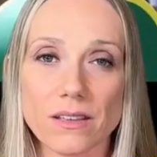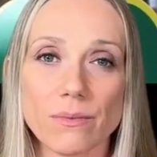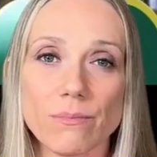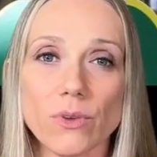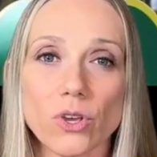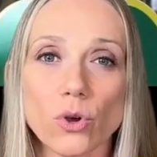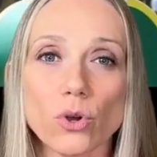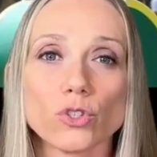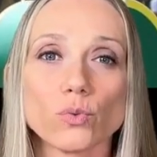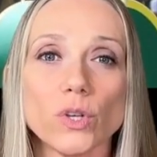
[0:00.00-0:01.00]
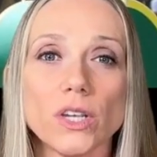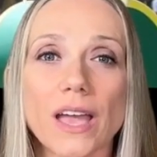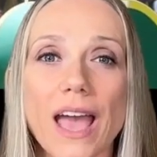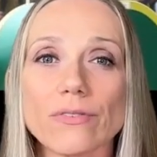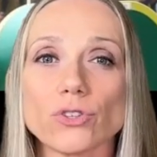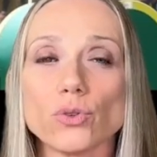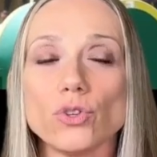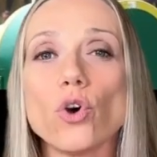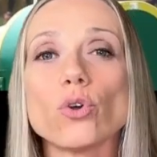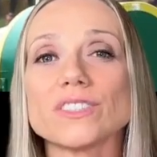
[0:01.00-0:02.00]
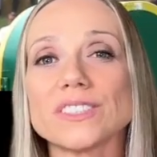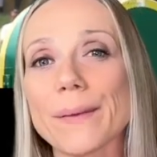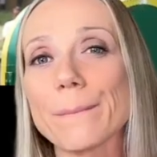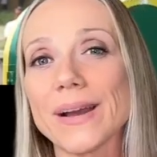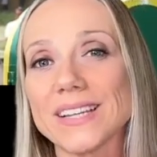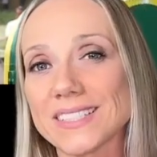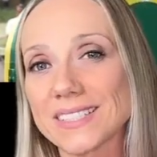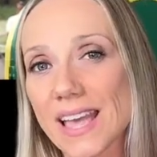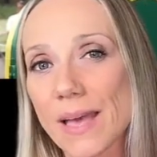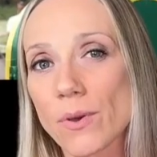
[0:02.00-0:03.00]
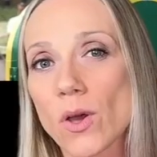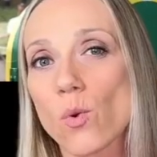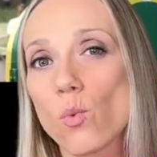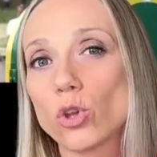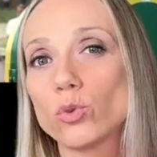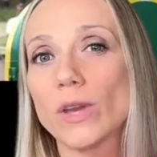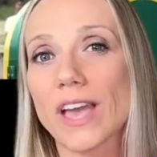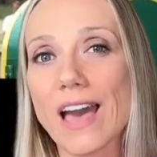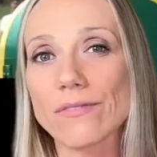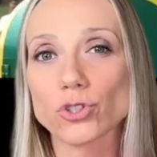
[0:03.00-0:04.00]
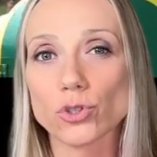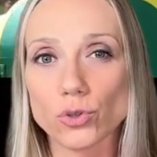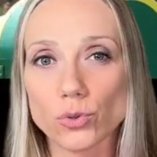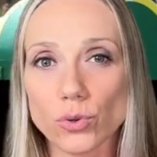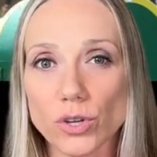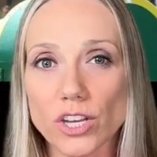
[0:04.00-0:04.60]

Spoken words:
because we have to know step by step what we have to do in